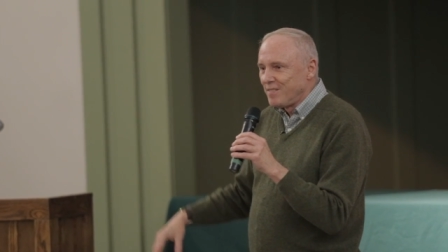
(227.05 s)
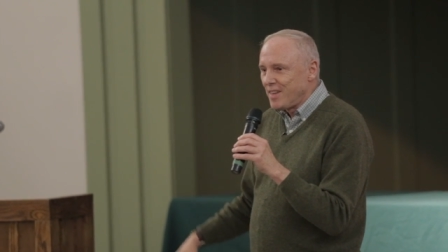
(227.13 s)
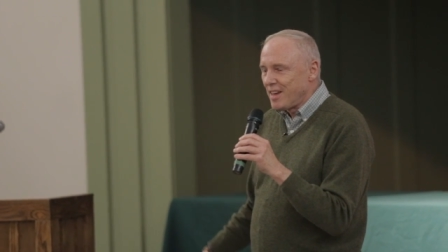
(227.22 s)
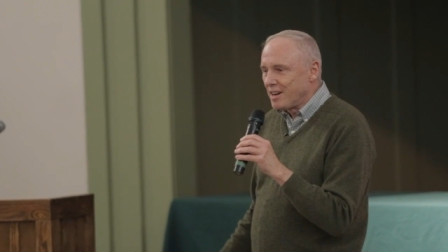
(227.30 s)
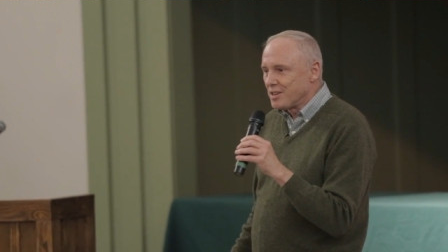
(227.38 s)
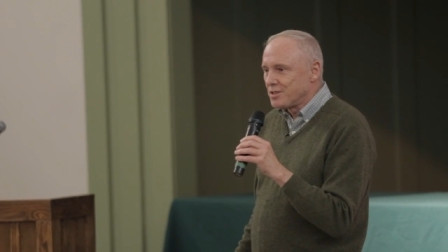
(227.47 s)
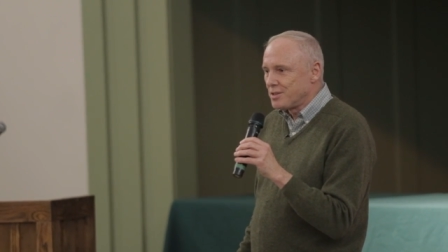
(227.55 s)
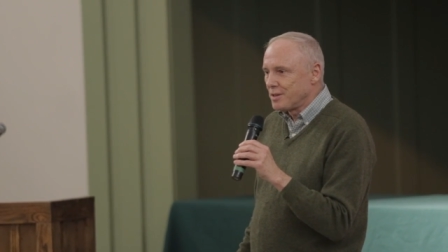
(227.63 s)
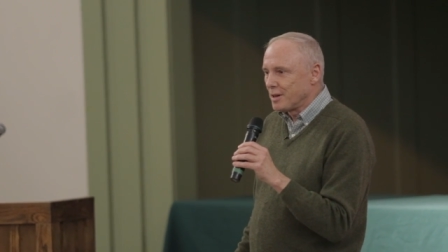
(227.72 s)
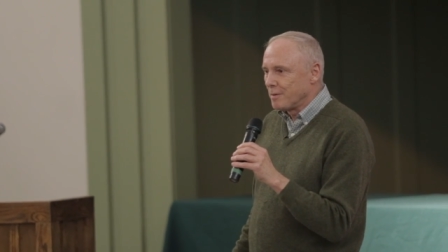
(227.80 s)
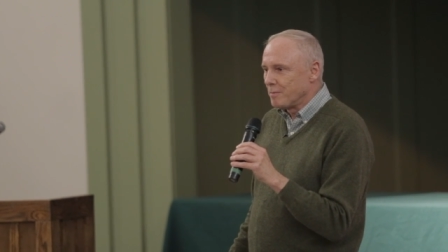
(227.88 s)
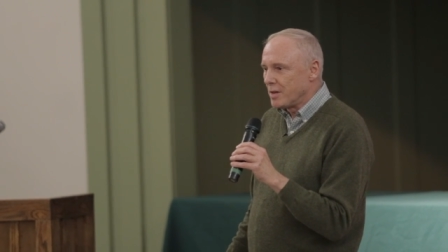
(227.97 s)
And as
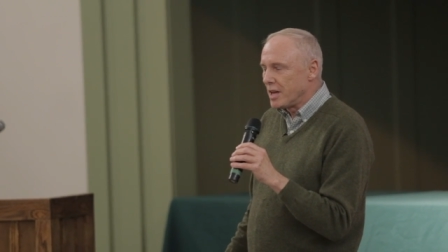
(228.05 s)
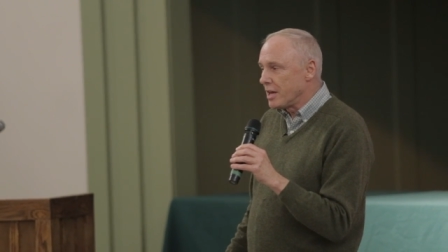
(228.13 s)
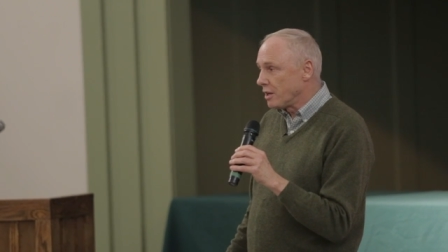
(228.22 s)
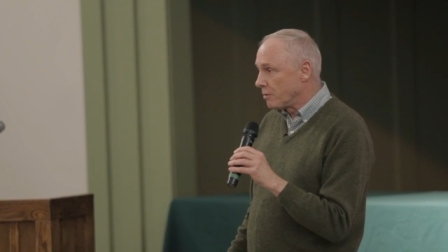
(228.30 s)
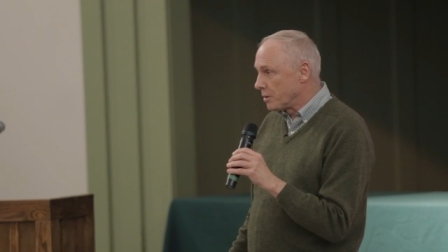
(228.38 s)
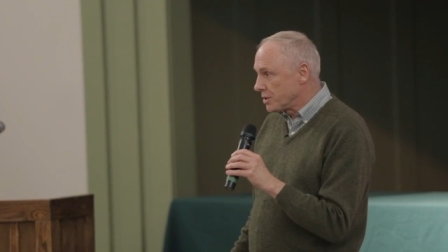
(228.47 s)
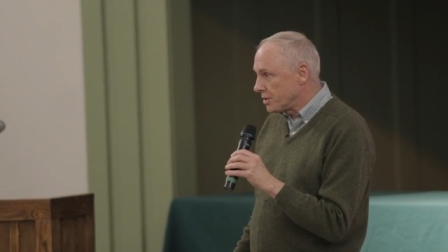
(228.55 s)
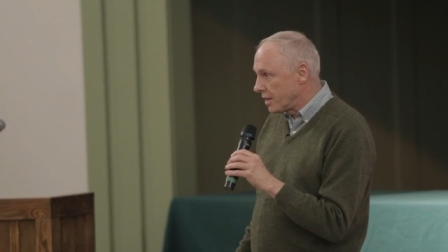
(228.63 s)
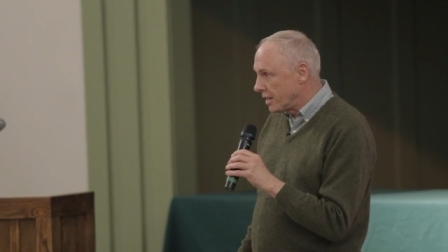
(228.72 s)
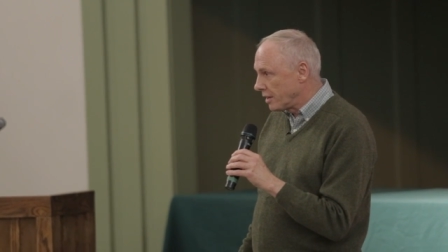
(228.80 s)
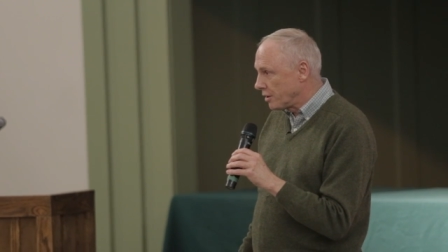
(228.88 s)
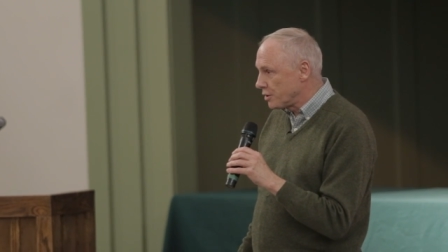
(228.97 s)
um, Ian was
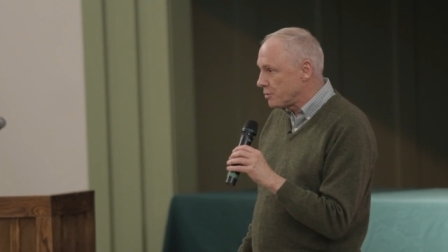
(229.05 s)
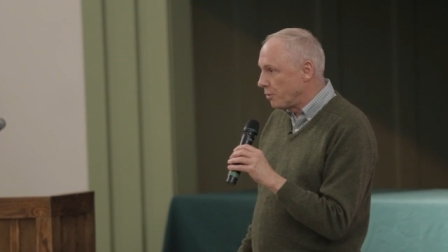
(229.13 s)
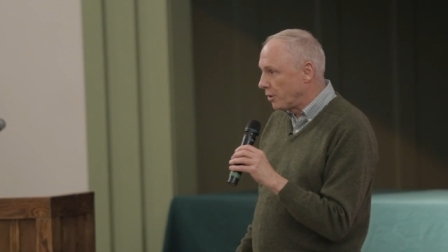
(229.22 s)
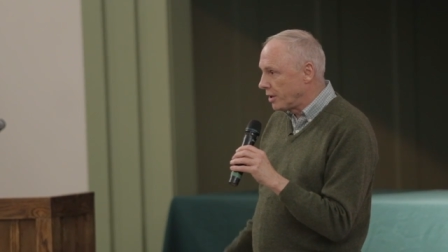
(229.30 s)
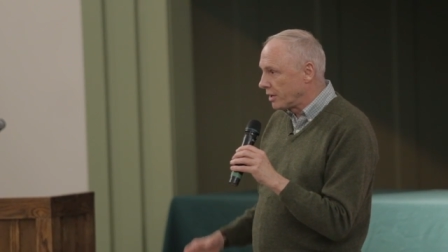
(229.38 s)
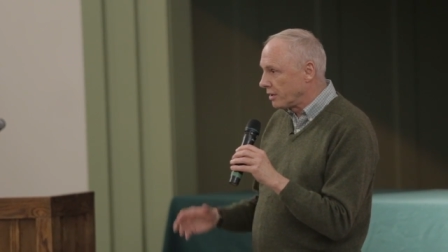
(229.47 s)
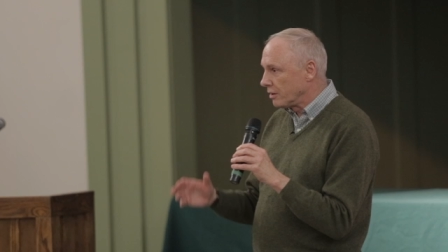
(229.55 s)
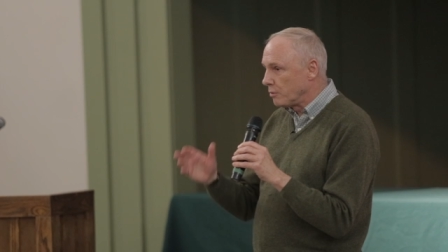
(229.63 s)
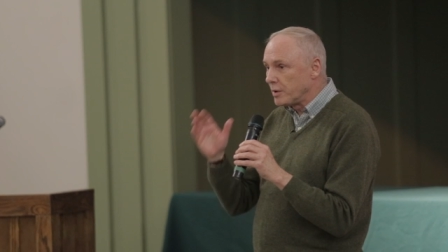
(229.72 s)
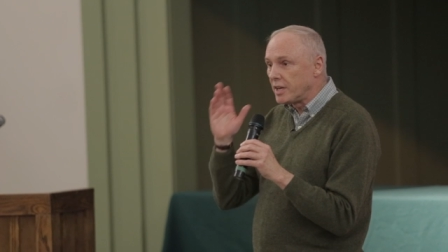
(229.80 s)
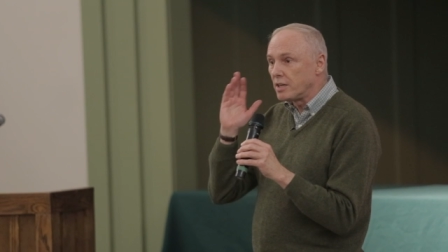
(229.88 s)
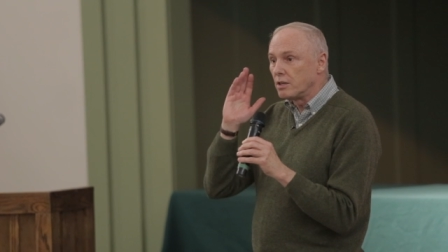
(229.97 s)
saying this morning,
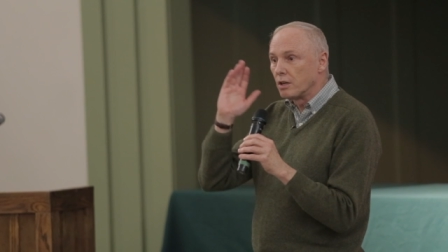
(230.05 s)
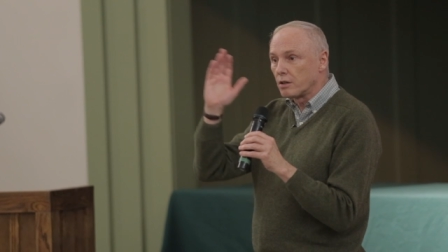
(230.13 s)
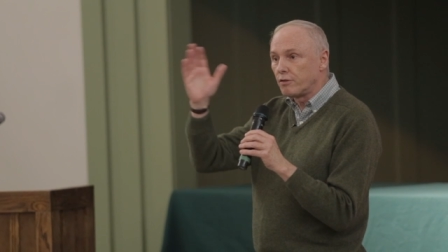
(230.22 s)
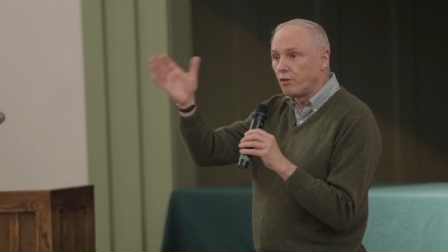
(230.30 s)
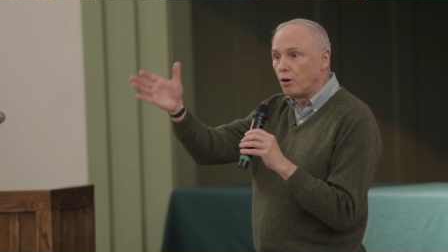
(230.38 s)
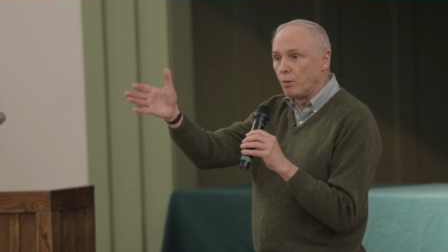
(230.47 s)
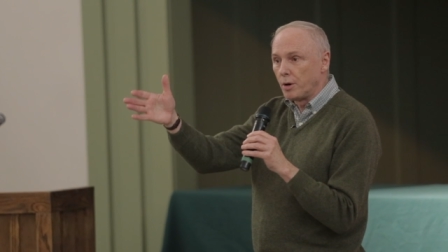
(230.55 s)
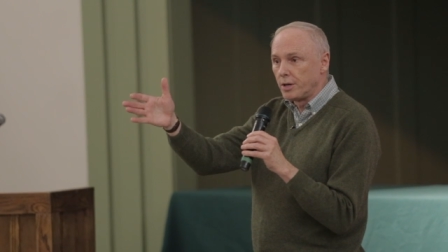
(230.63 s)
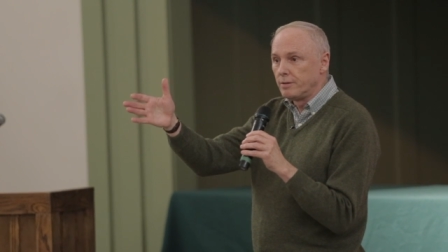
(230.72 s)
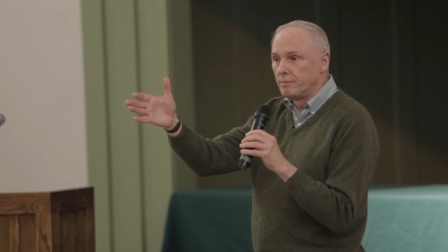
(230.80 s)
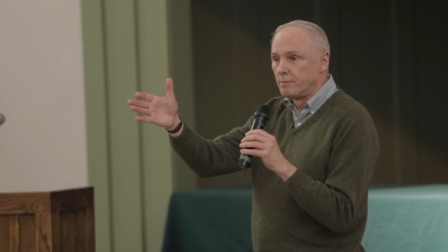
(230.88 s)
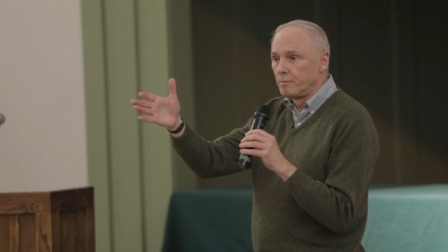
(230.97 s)
we need to look forward.